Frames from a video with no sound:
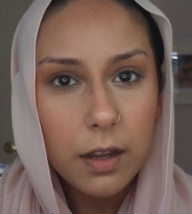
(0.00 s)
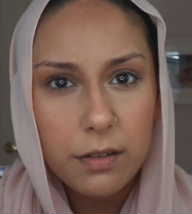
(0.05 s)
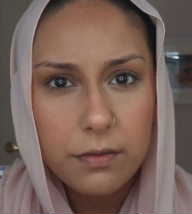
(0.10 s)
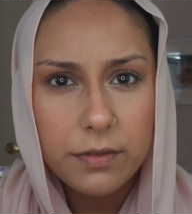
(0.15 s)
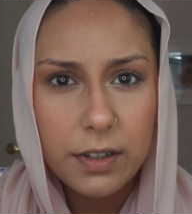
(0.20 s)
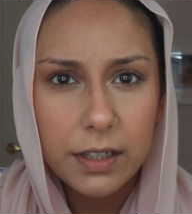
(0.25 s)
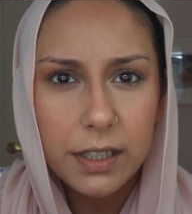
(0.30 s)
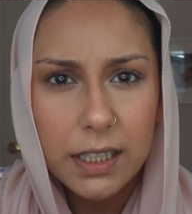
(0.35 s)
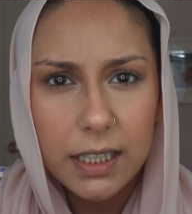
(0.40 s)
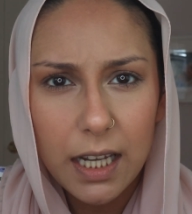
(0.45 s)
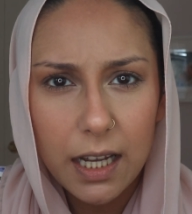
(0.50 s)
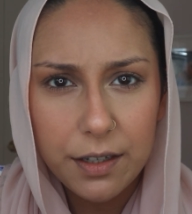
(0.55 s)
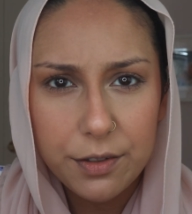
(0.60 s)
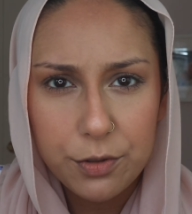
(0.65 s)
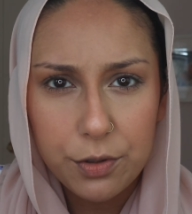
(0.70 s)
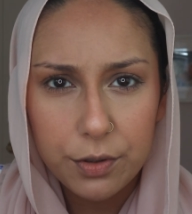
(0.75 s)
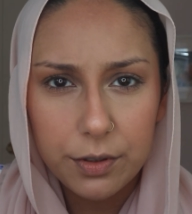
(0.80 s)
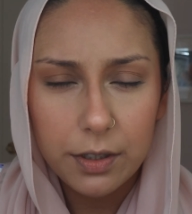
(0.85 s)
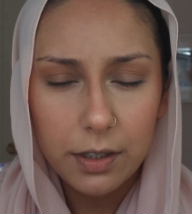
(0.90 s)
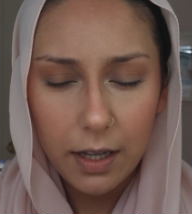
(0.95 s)
Very
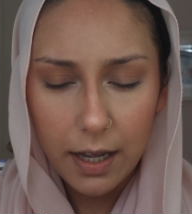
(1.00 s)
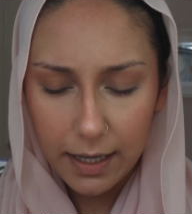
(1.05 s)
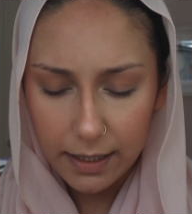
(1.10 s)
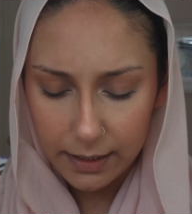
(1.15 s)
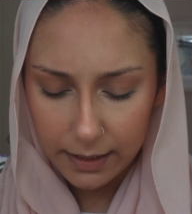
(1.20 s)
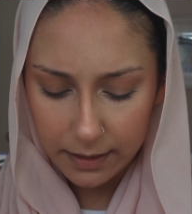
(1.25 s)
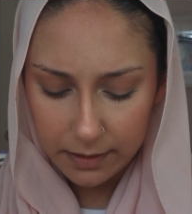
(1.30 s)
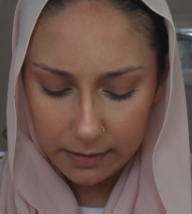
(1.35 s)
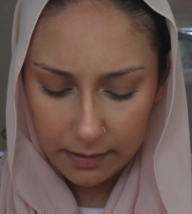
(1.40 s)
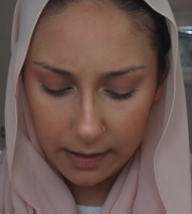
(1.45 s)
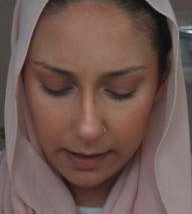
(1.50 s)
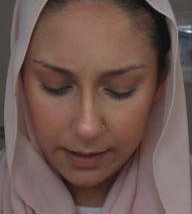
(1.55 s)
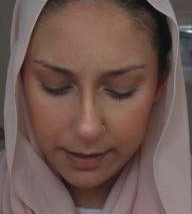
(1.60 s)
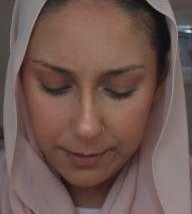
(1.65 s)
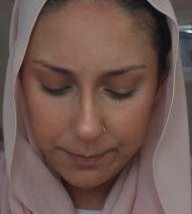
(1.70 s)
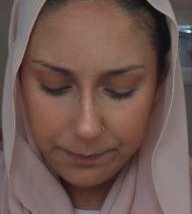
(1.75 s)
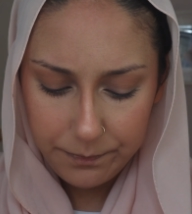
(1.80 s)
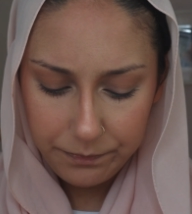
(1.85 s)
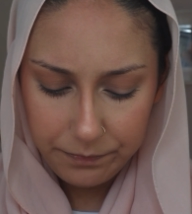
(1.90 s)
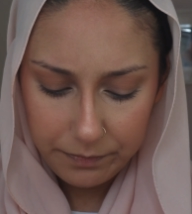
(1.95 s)
natural. I like
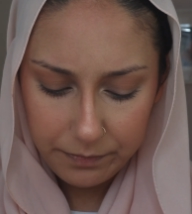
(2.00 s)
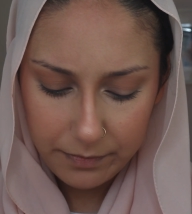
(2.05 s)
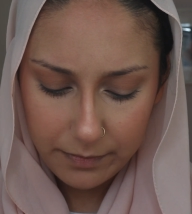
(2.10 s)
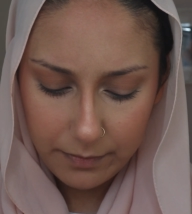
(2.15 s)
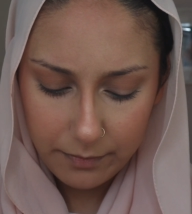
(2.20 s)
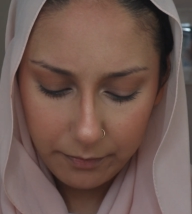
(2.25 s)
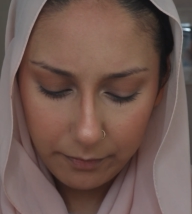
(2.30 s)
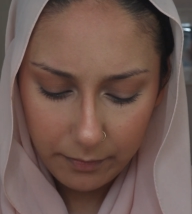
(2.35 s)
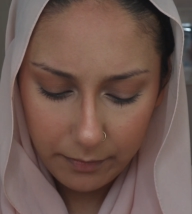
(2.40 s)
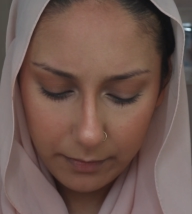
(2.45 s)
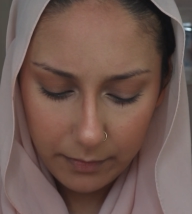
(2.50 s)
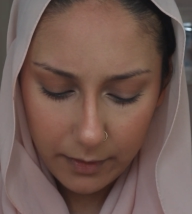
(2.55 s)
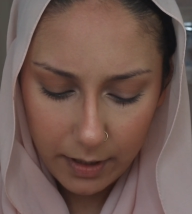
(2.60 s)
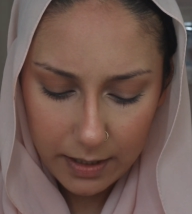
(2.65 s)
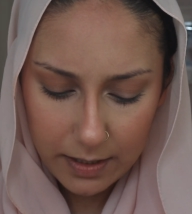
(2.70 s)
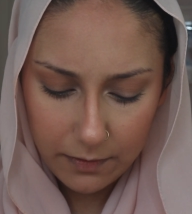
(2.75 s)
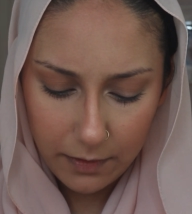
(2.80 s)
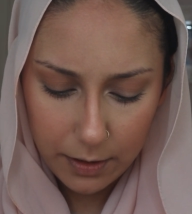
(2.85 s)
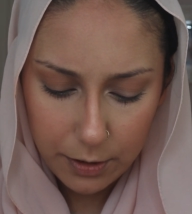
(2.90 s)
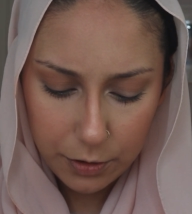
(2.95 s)
that,
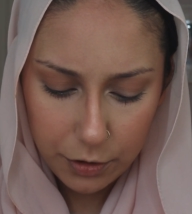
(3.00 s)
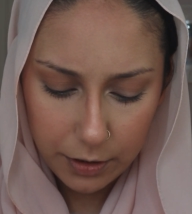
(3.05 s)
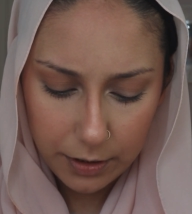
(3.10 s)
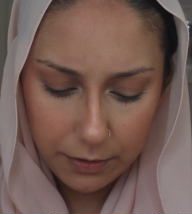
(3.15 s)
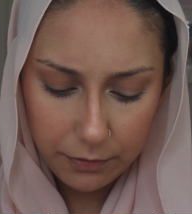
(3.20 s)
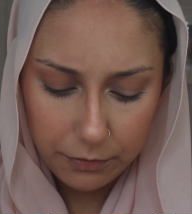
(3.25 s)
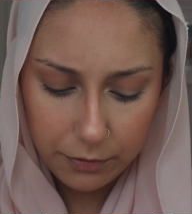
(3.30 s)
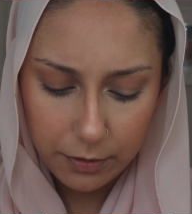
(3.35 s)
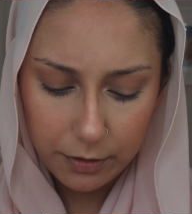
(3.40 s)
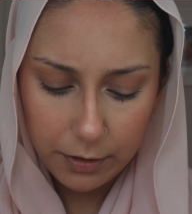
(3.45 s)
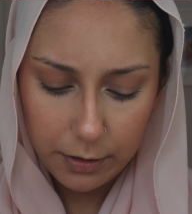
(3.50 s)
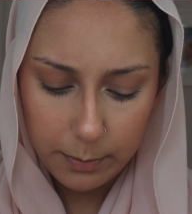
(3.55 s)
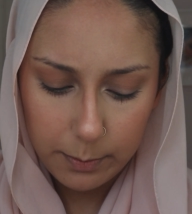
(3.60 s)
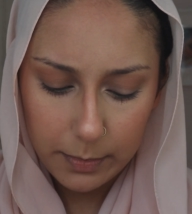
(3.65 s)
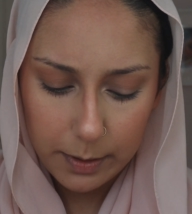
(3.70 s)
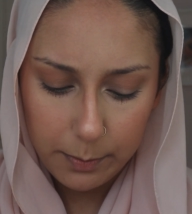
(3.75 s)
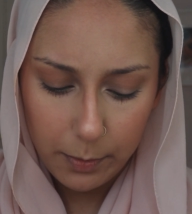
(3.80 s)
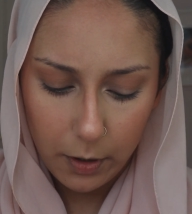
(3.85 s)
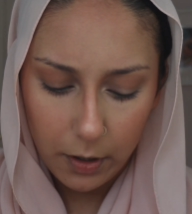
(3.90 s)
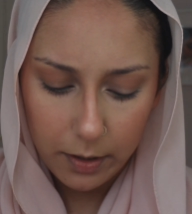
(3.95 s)
especially for
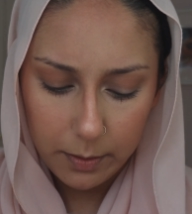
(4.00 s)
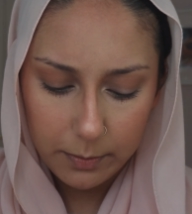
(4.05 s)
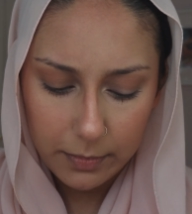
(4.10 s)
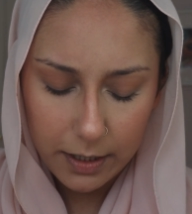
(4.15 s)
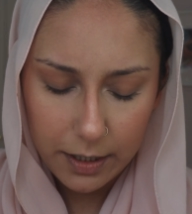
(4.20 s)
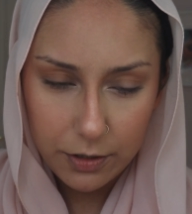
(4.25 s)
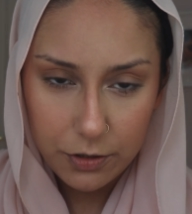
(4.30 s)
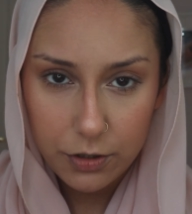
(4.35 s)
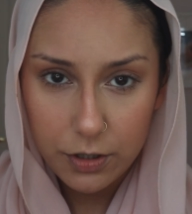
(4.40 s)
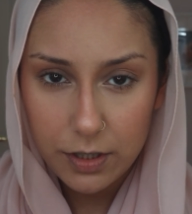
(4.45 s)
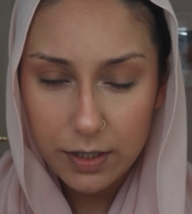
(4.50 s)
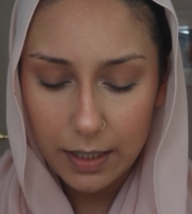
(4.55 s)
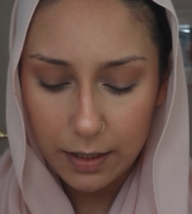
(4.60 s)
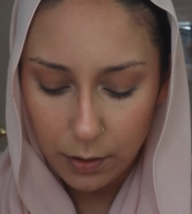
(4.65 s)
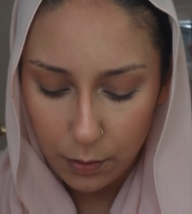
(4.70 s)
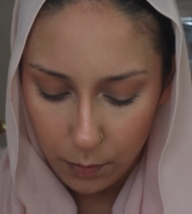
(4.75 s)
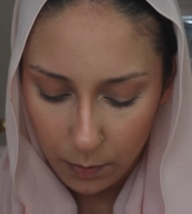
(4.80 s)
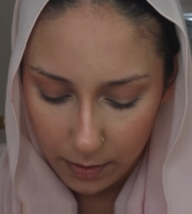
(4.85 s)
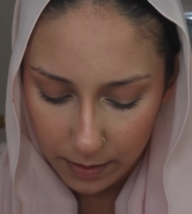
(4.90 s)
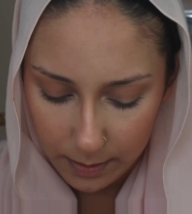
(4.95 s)
my bottom lashes. I
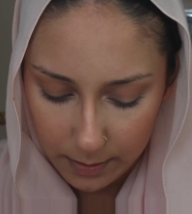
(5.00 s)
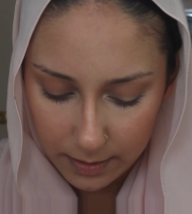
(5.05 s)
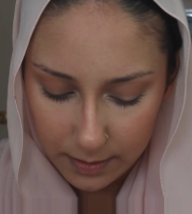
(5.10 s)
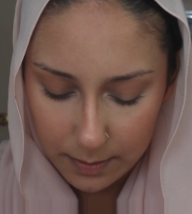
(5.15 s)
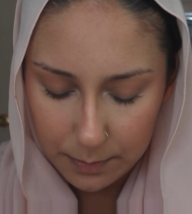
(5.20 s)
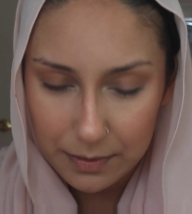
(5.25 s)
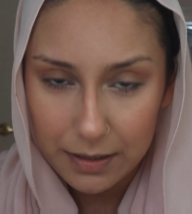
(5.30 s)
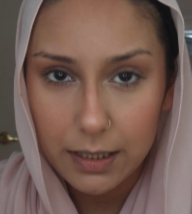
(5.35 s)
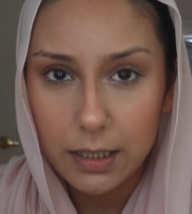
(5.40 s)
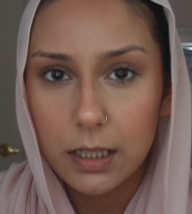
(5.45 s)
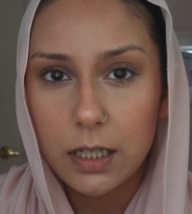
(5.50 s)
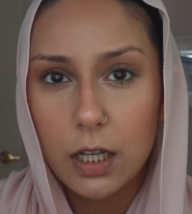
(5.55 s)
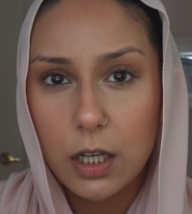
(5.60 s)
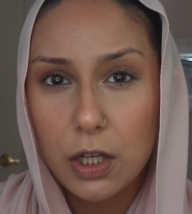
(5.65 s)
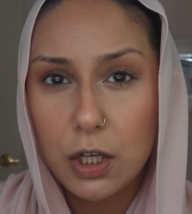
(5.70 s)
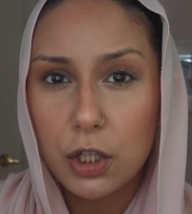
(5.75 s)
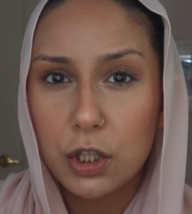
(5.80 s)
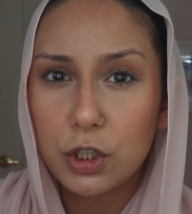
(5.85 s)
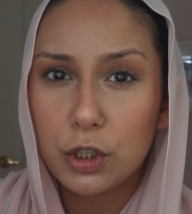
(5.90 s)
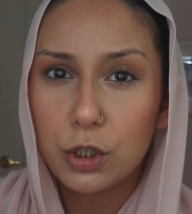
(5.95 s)
don't want it to be
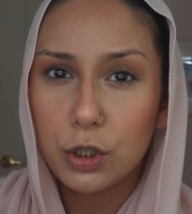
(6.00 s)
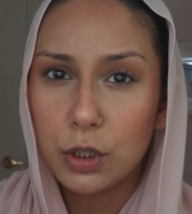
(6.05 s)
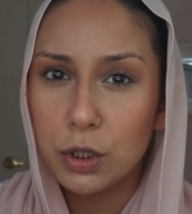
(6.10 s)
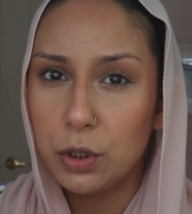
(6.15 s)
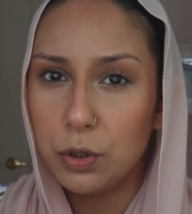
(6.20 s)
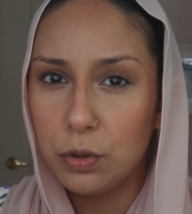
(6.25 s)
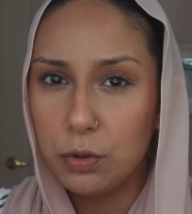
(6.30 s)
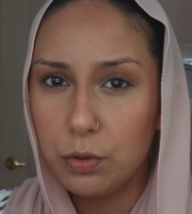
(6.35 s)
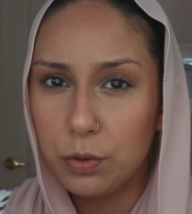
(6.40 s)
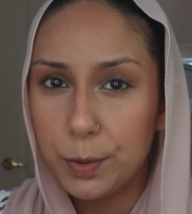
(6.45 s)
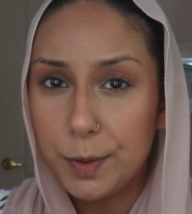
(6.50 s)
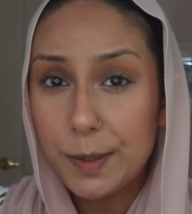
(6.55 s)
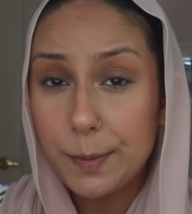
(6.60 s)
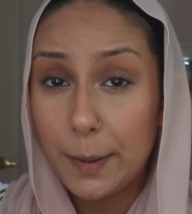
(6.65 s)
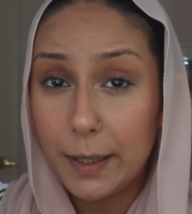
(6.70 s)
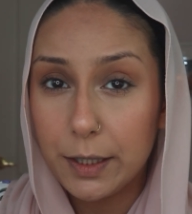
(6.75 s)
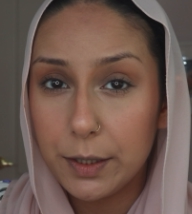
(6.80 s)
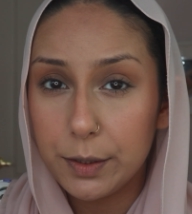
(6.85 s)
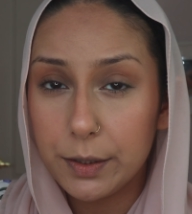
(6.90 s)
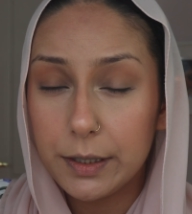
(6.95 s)
too
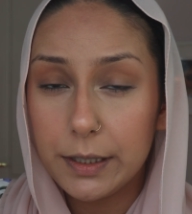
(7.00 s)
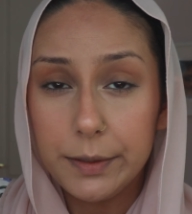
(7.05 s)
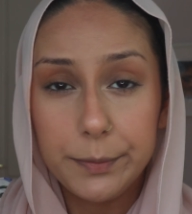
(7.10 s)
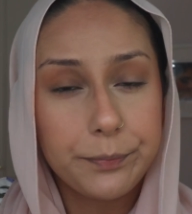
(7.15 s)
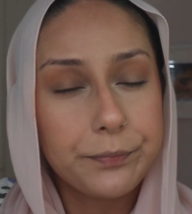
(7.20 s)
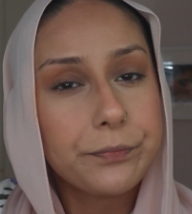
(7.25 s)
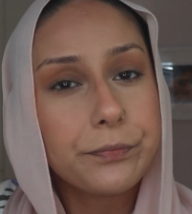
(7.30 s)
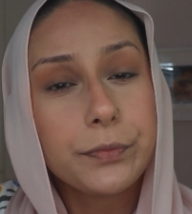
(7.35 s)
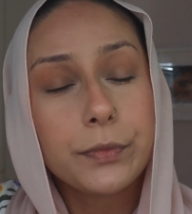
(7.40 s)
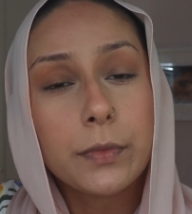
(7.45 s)
spidery.